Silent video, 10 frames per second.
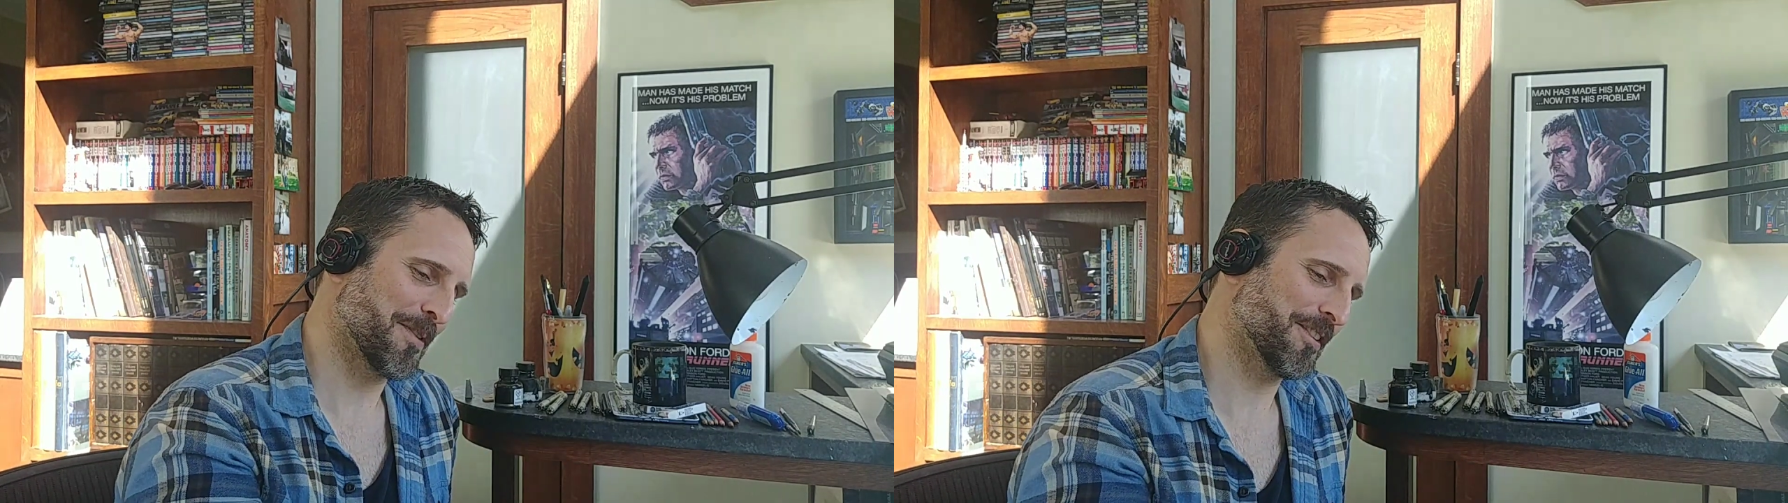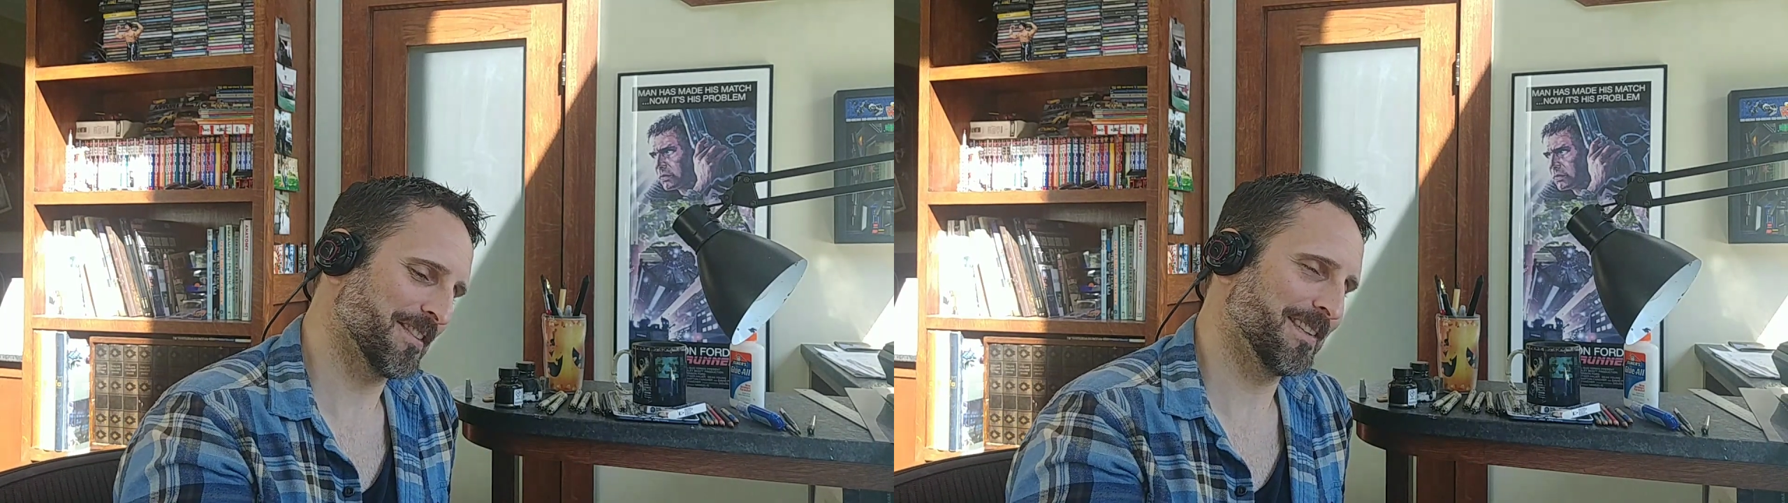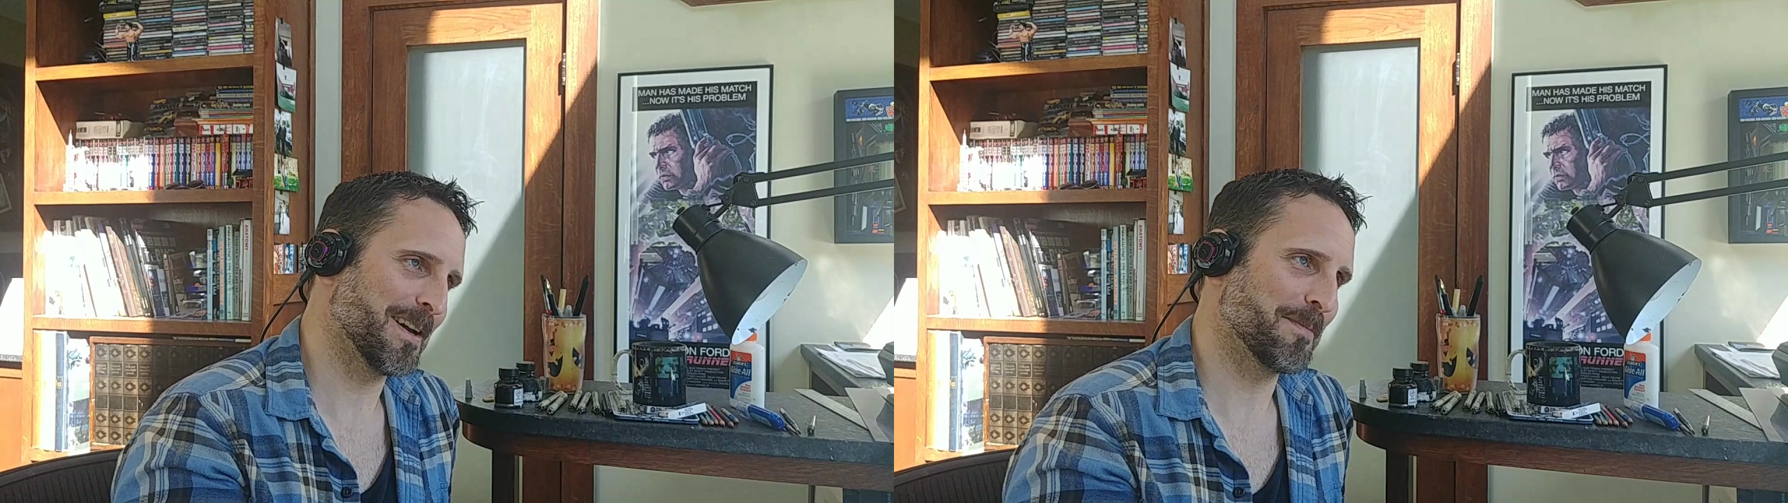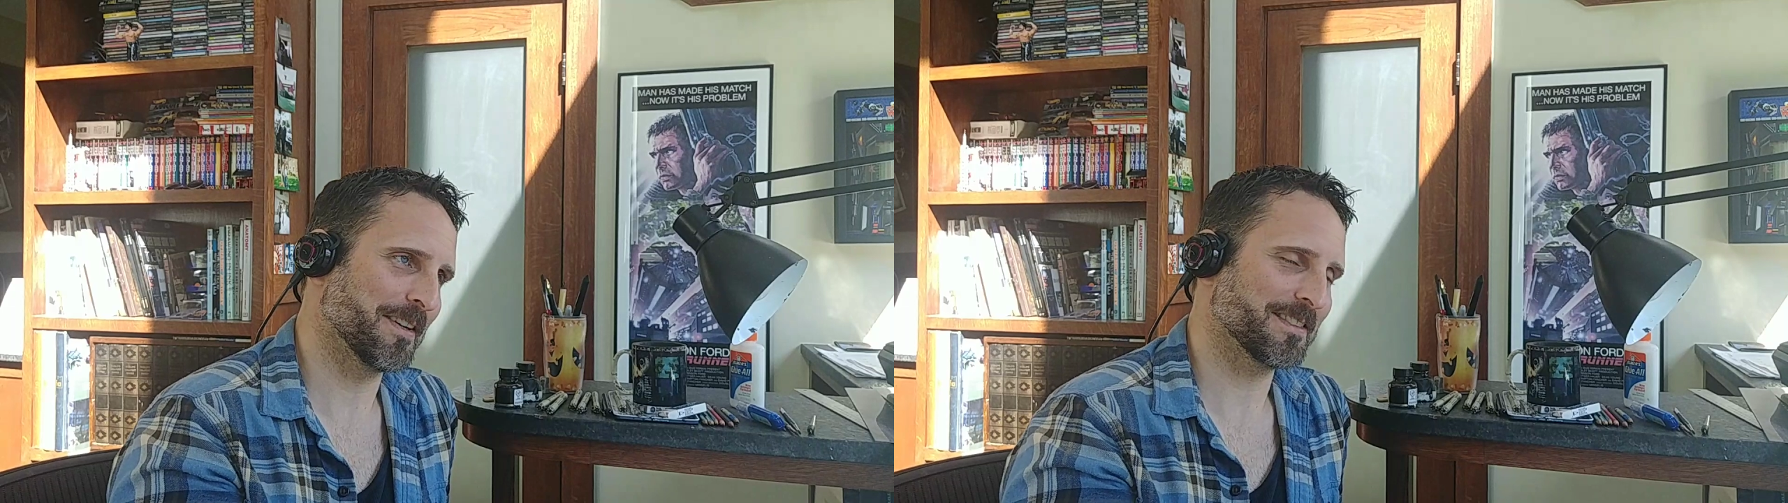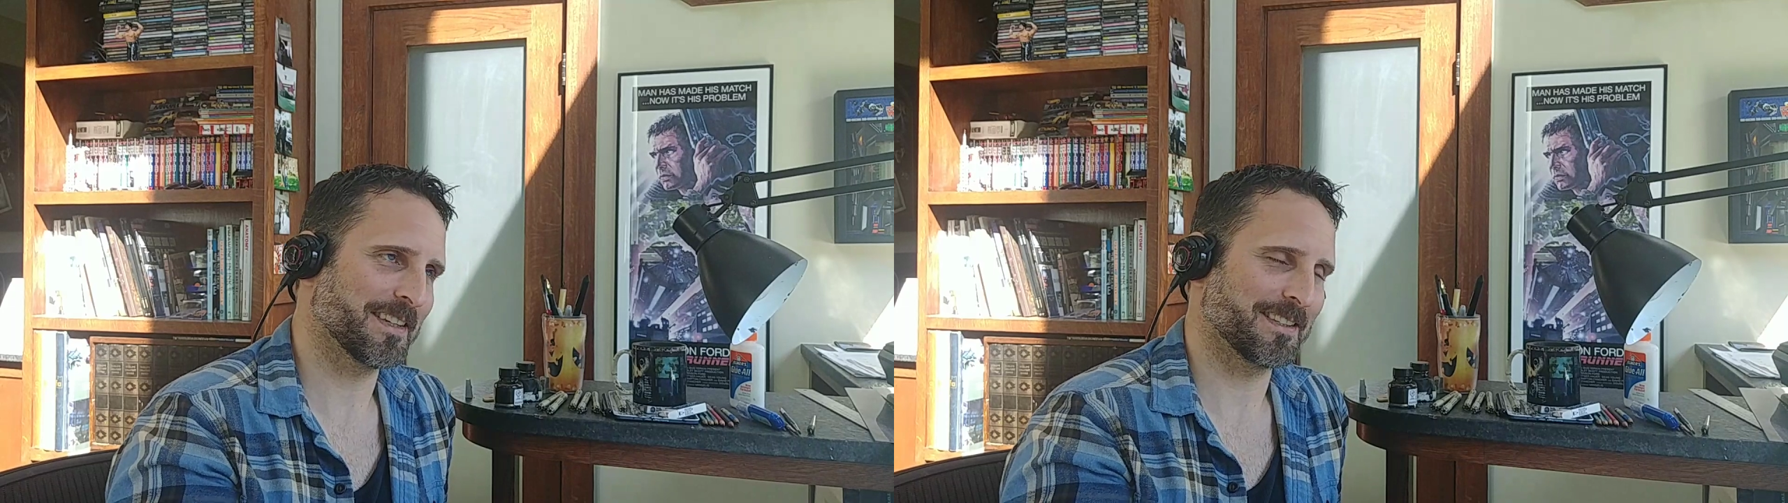person on that
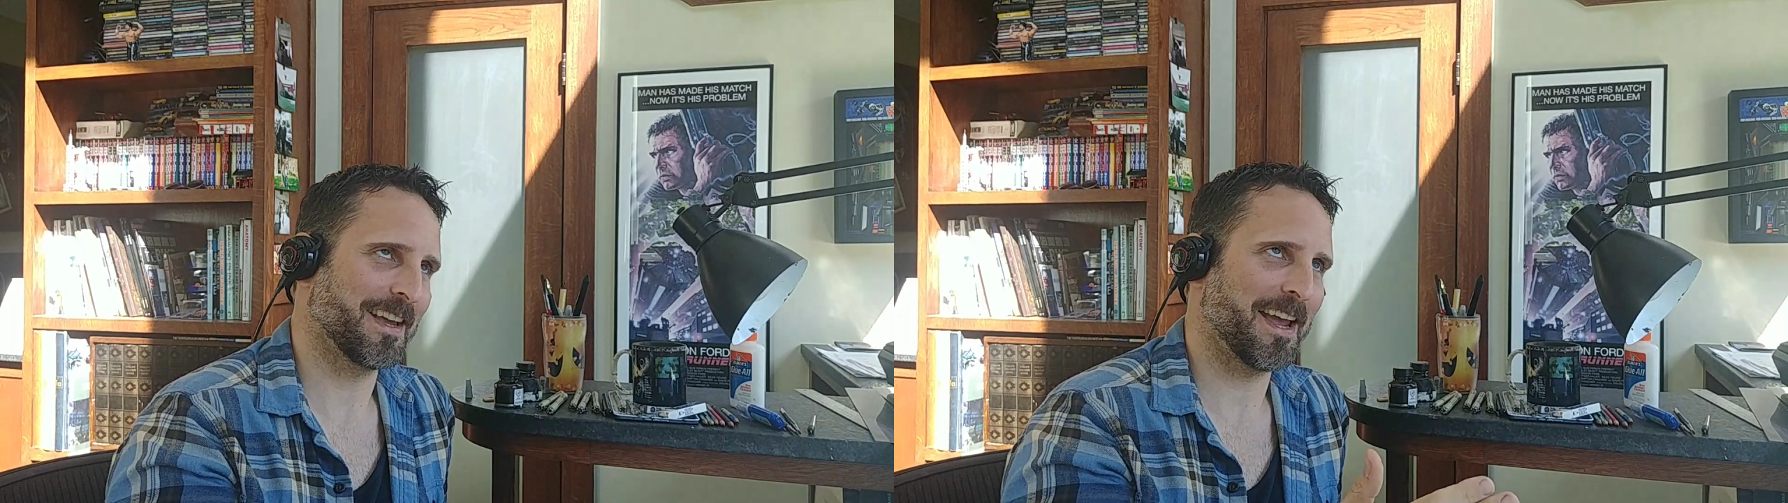bus like